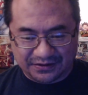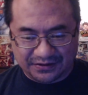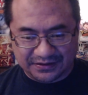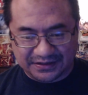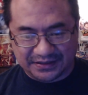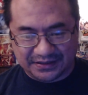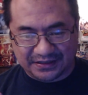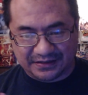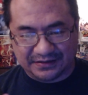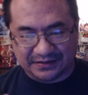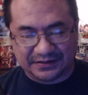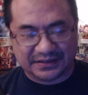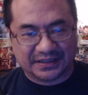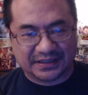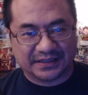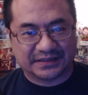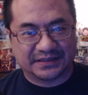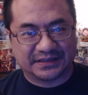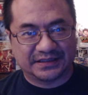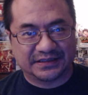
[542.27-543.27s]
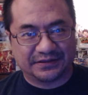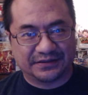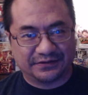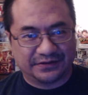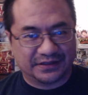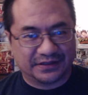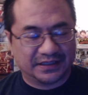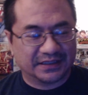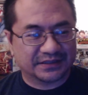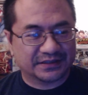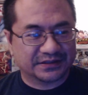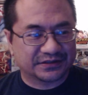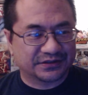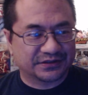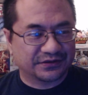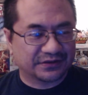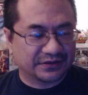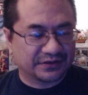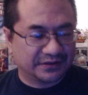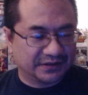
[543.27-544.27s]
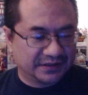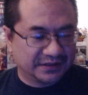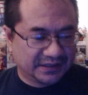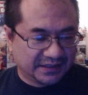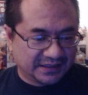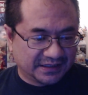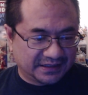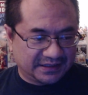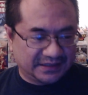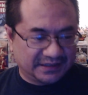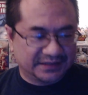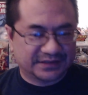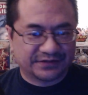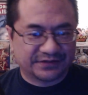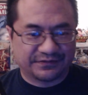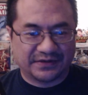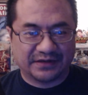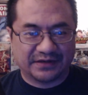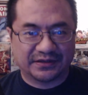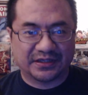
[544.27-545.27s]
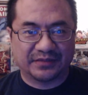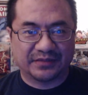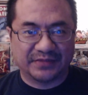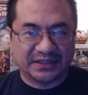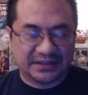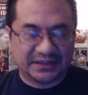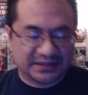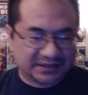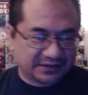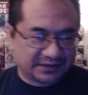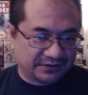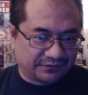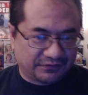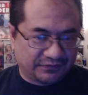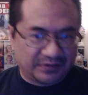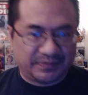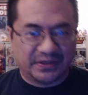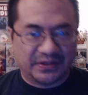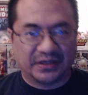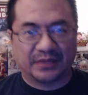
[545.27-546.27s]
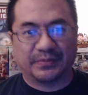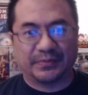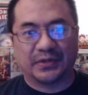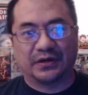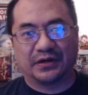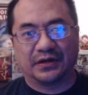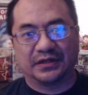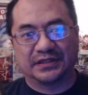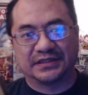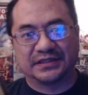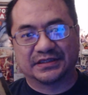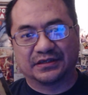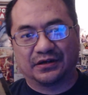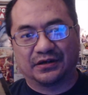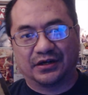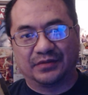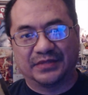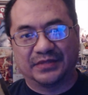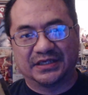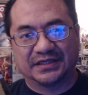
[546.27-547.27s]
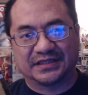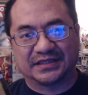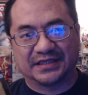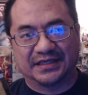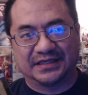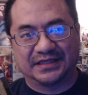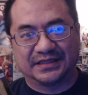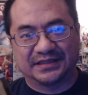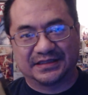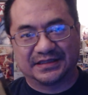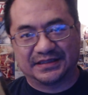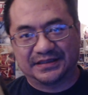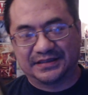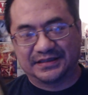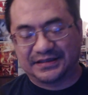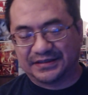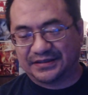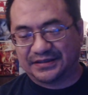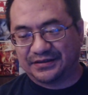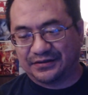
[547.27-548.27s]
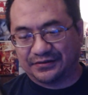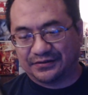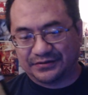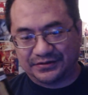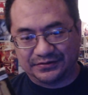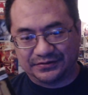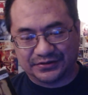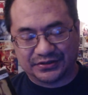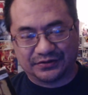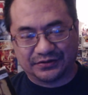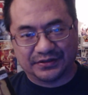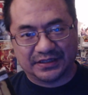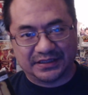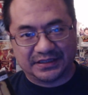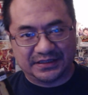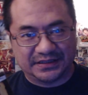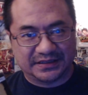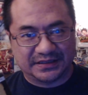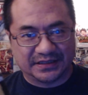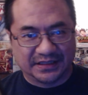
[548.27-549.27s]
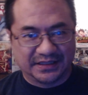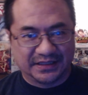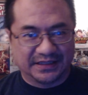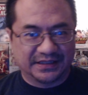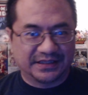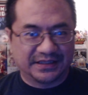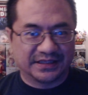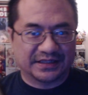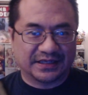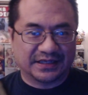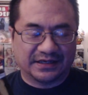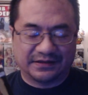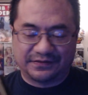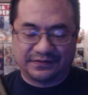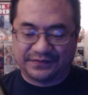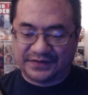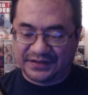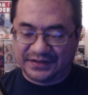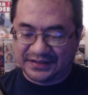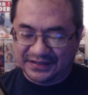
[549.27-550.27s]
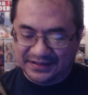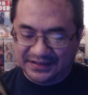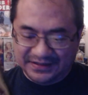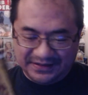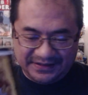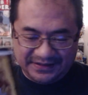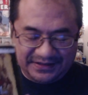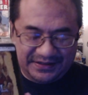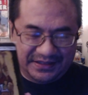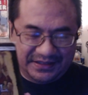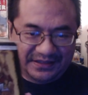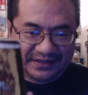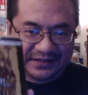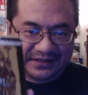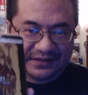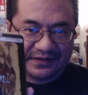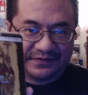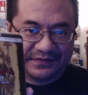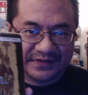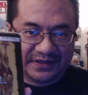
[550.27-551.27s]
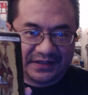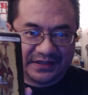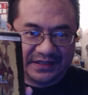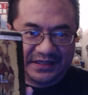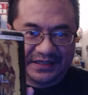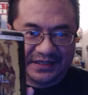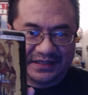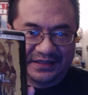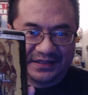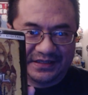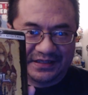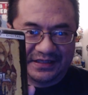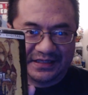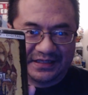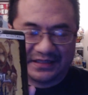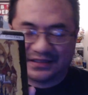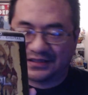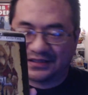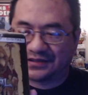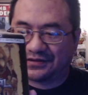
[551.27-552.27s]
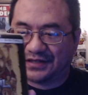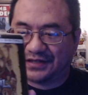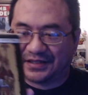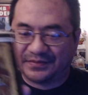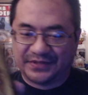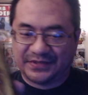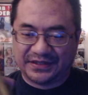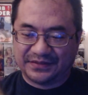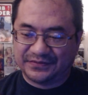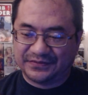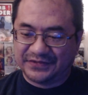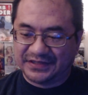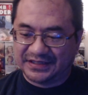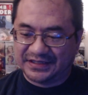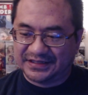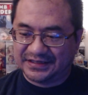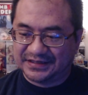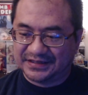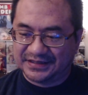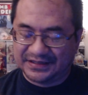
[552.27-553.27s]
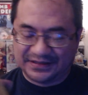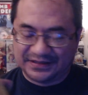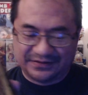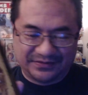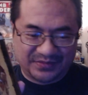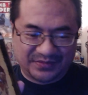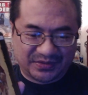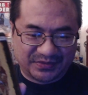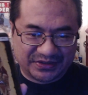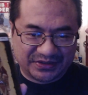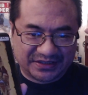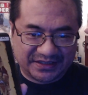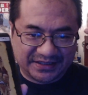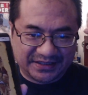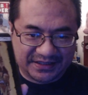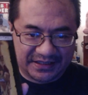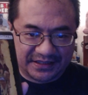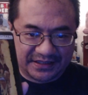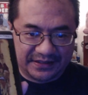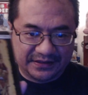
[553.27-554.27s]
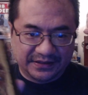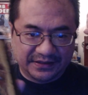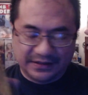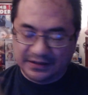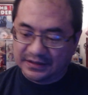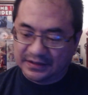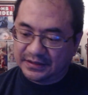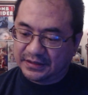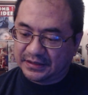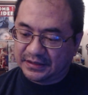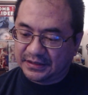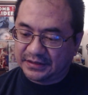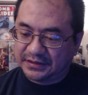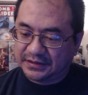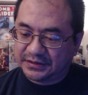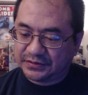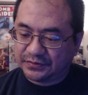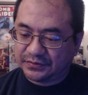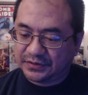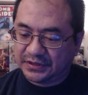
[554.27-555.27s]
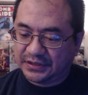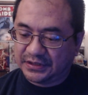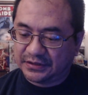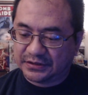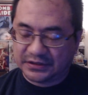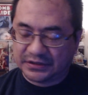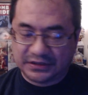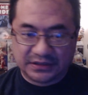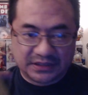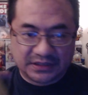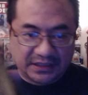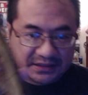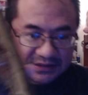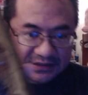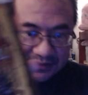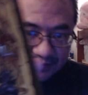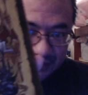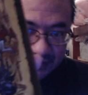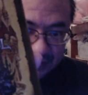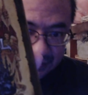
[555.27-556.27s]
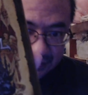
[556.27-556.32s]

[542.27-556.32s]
all the other Skeksis, they're in like a circle. They surround him and they start ripping up all his garments and his you know, to show that he's kicked out of the clan. And that just cracked me up when I remember seeing that. This one here, she's like some